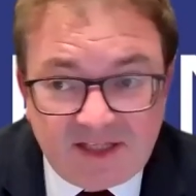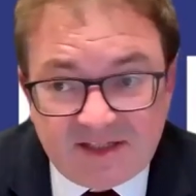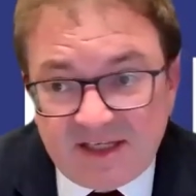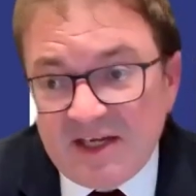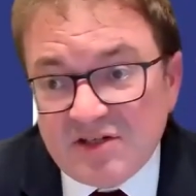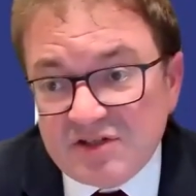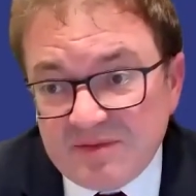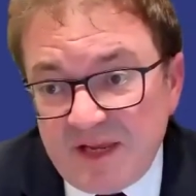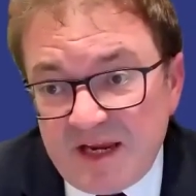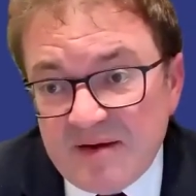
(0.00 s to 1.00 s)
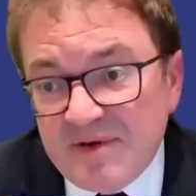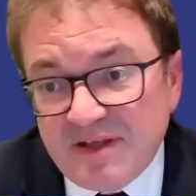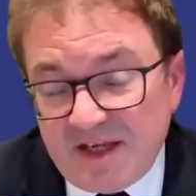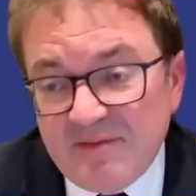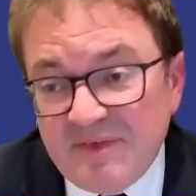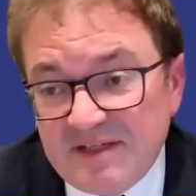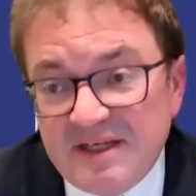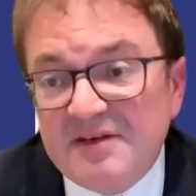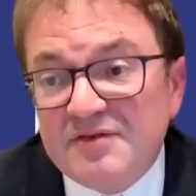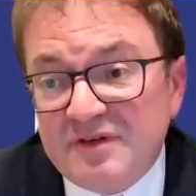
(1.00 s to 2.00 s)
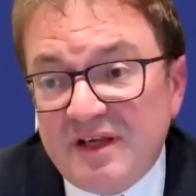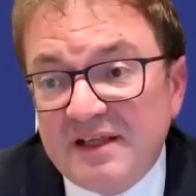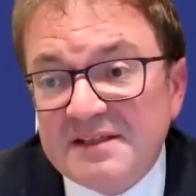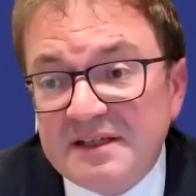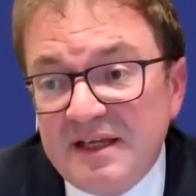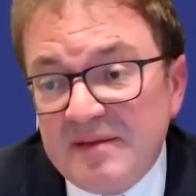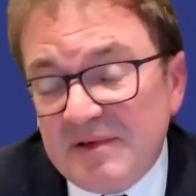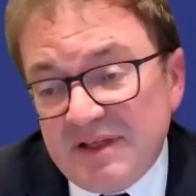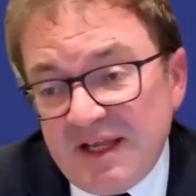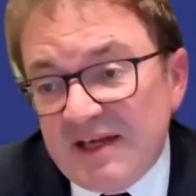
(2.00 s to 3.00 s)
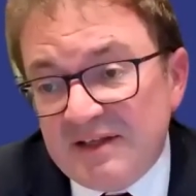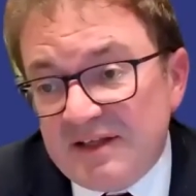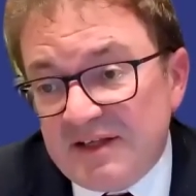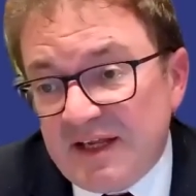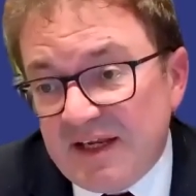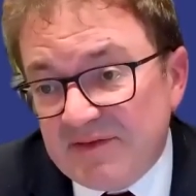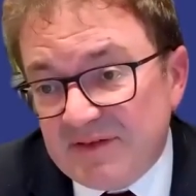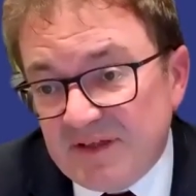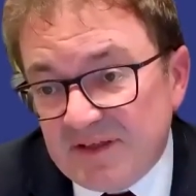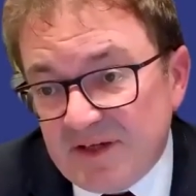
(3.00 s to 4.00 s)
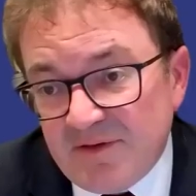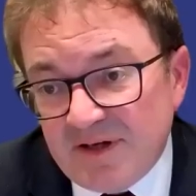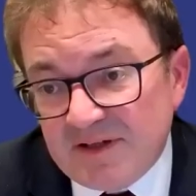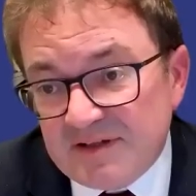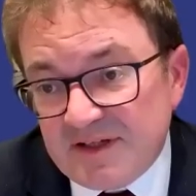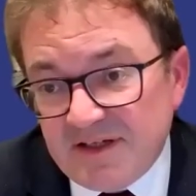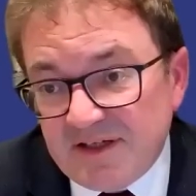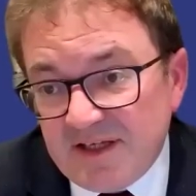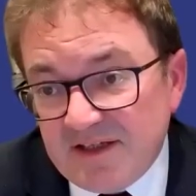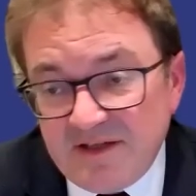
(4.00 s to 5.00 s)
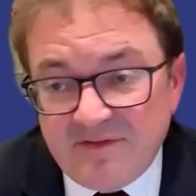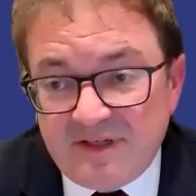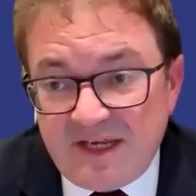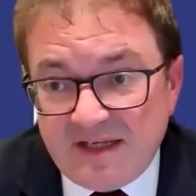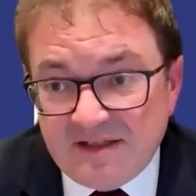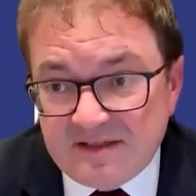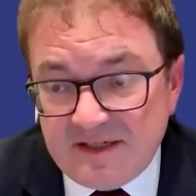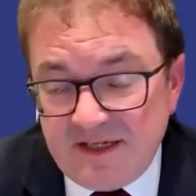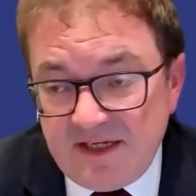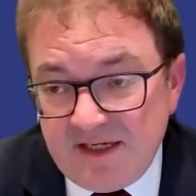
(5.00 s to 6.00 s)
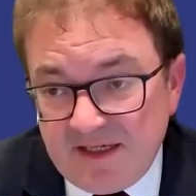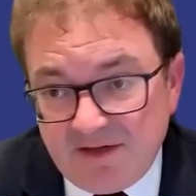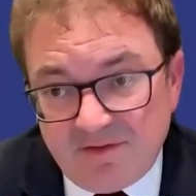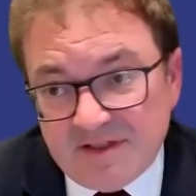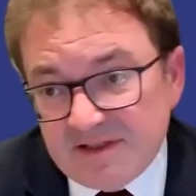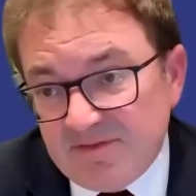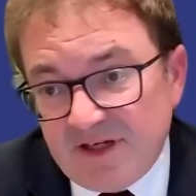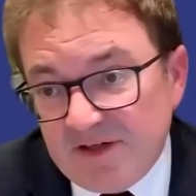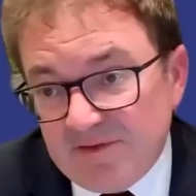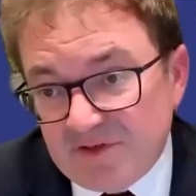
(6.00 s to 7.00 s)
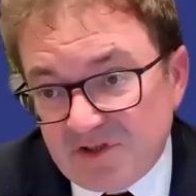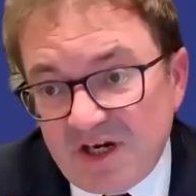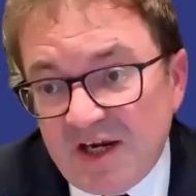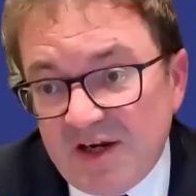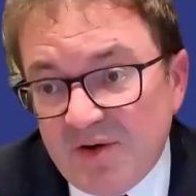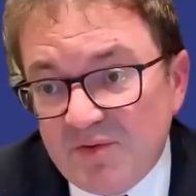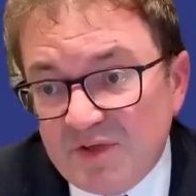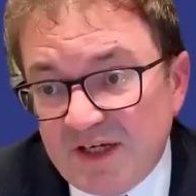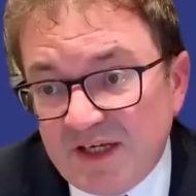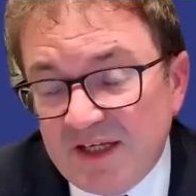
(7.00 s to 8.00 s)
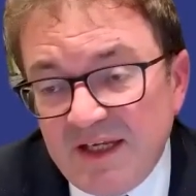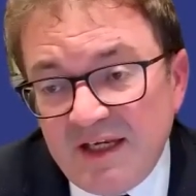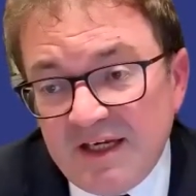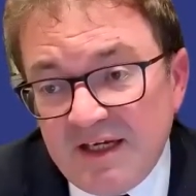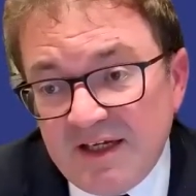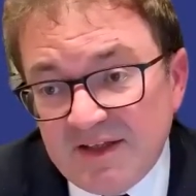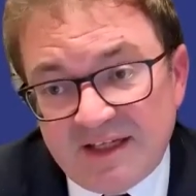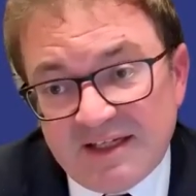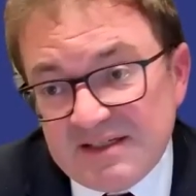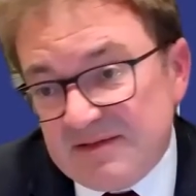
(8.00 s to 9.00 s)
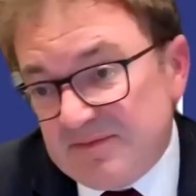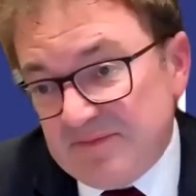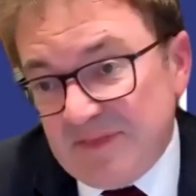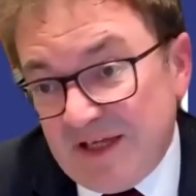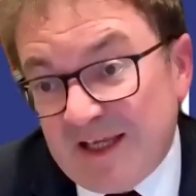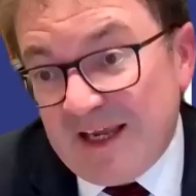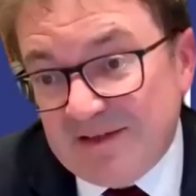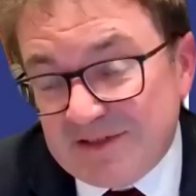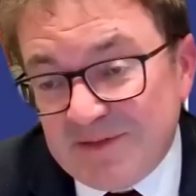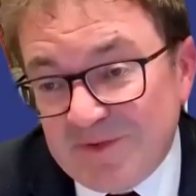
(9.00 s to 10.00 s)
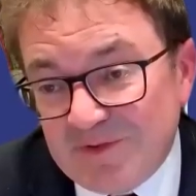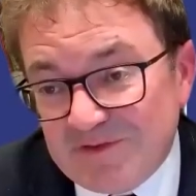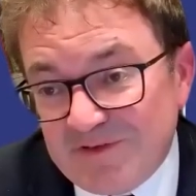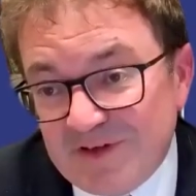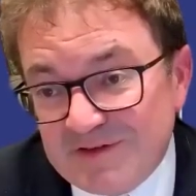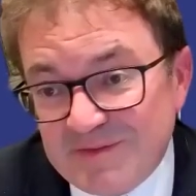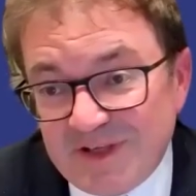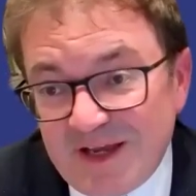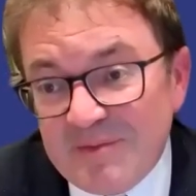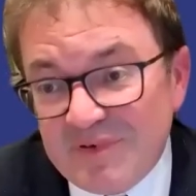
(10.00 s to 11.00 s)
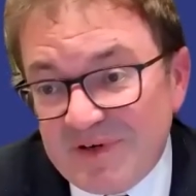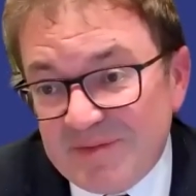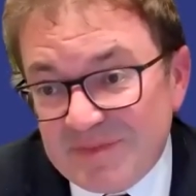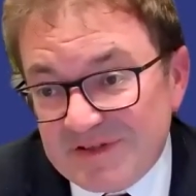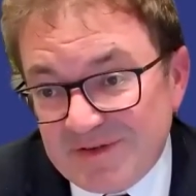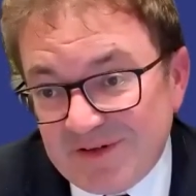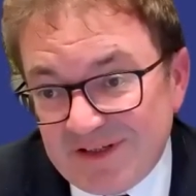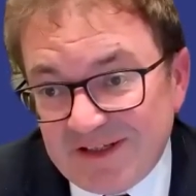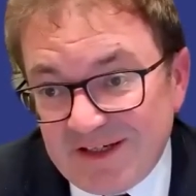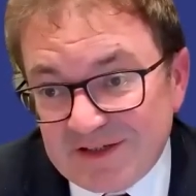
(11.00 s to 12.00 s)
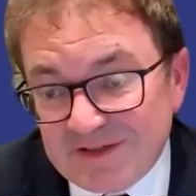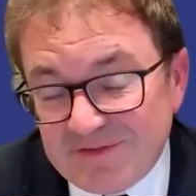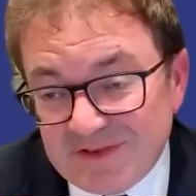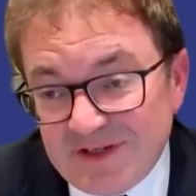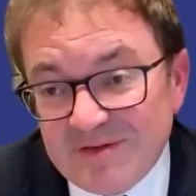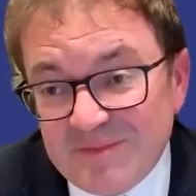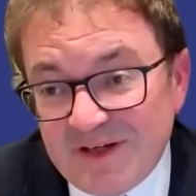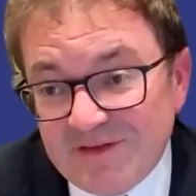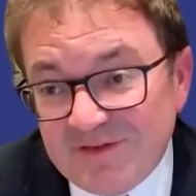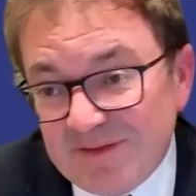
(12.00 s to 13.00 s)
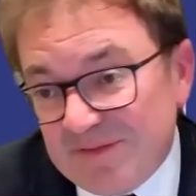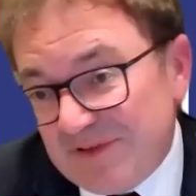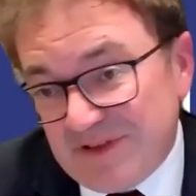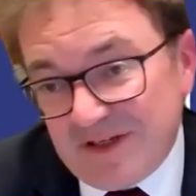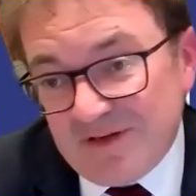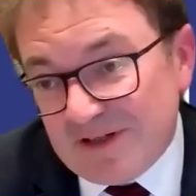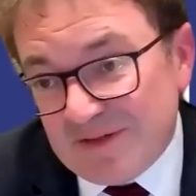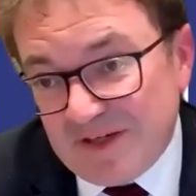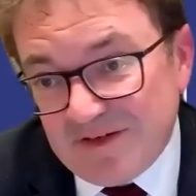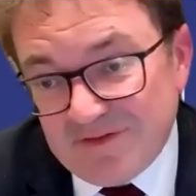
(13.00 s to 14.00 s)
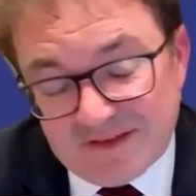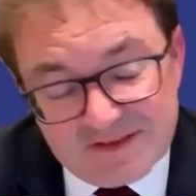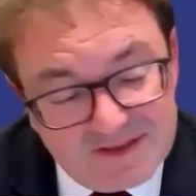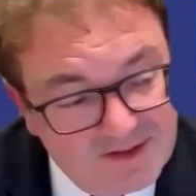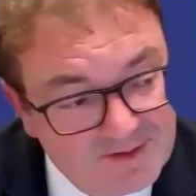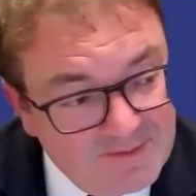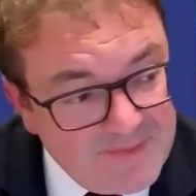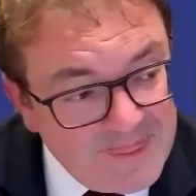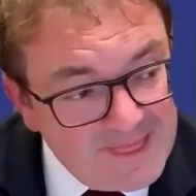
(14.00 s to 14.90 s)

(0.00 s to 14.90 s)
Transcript: Litigation may be in the company's interest, but at the end of the day, if the director is going to get dividends and increase the value of a shareholding, that is, again, something which flows from the company pursuing litigation for its own benefit, but the director benefits too.